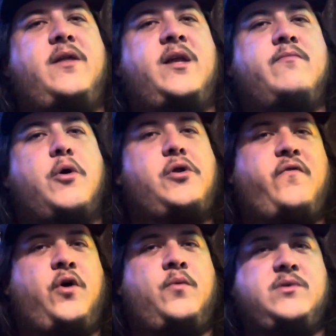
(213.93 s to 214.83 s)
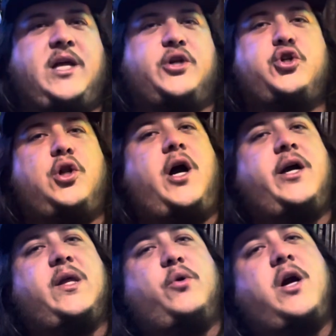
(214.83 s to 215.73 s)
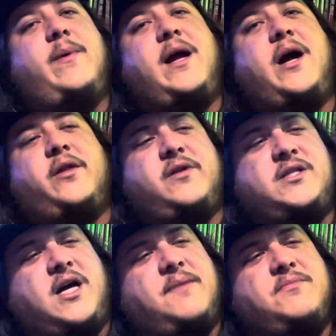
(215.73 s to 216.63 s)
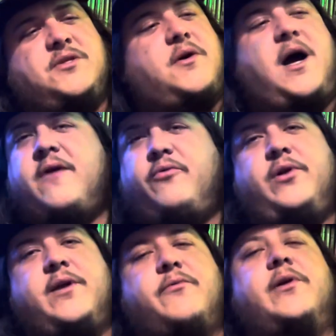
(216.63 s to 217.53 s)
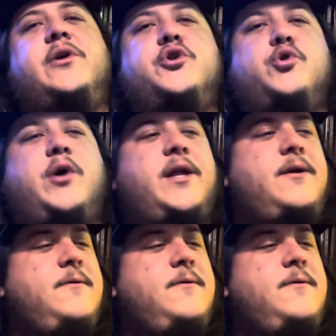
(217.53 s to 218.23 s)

than most films like schlock that were coming out at this time. So I really, really enjoyed it.